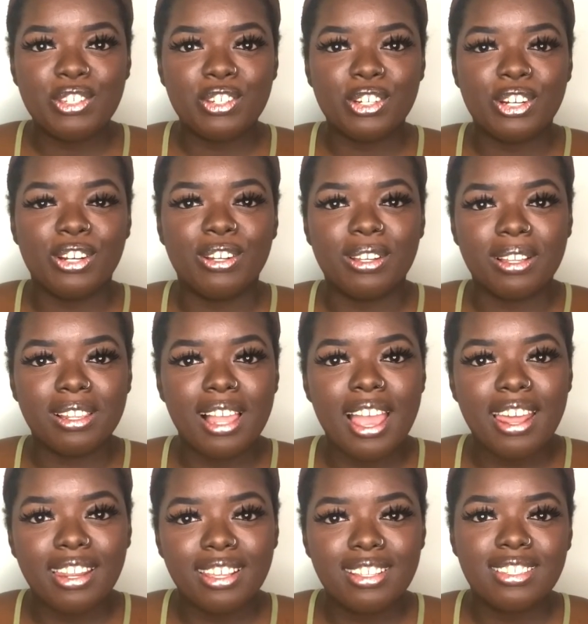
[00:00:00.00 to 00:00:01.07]
It's your girl
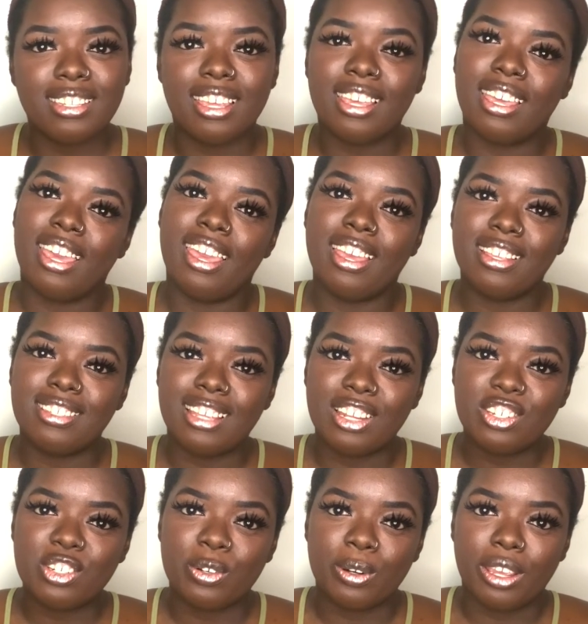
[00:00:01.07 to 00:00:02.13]
Gladys, aka
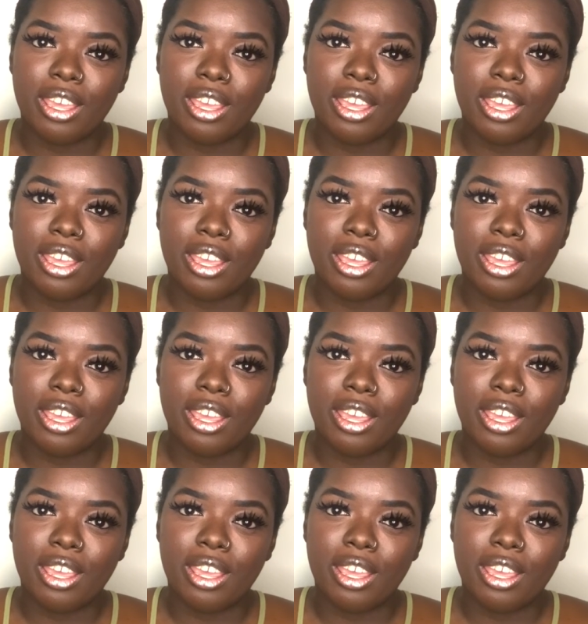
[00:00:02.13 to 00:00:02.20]
That's Your